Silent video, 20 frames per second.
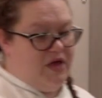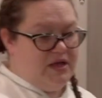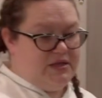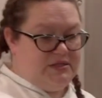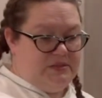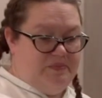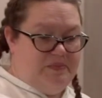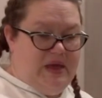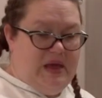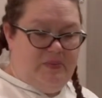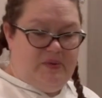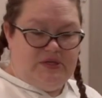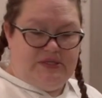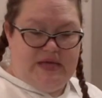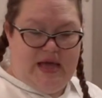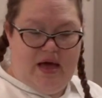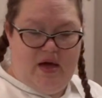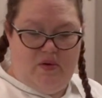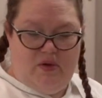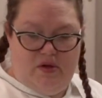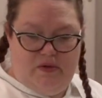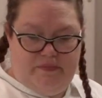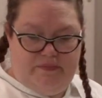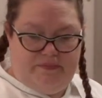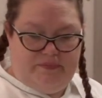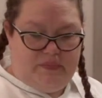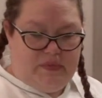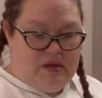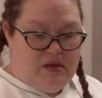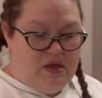got some paper towel.
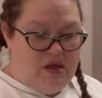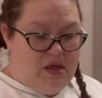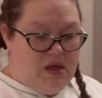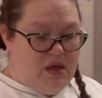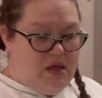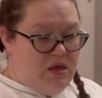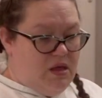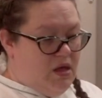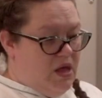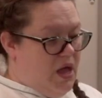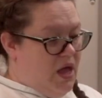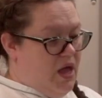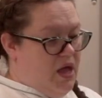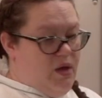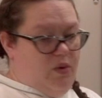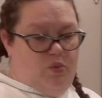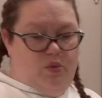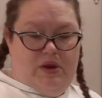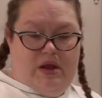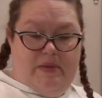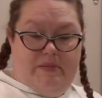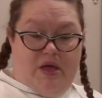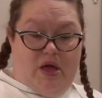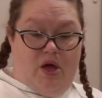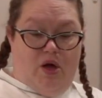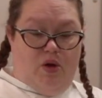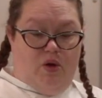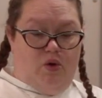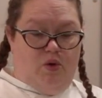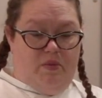When I'm at
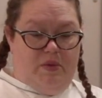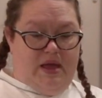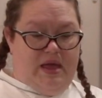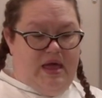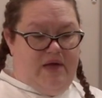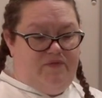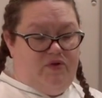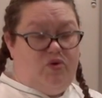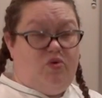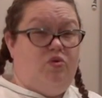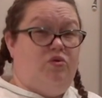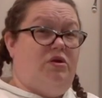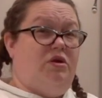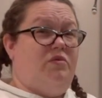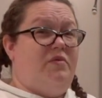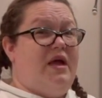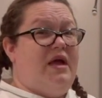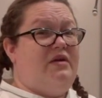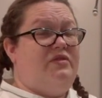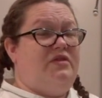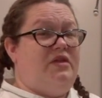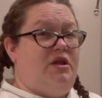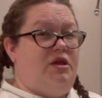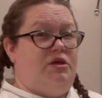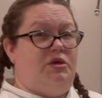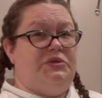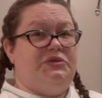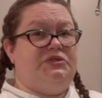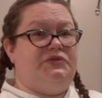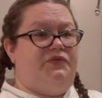home, I have a cooling rack that I
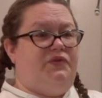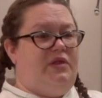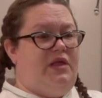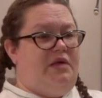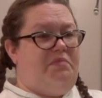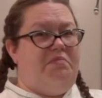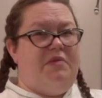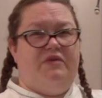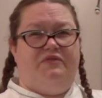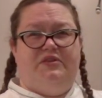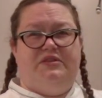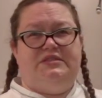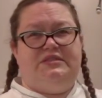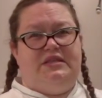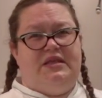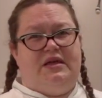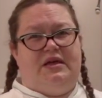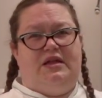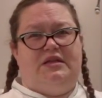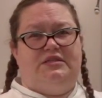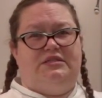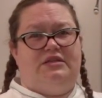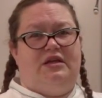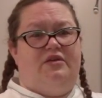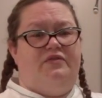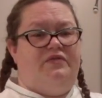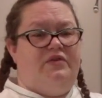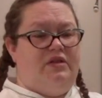use for like muffins and that kind of stuff.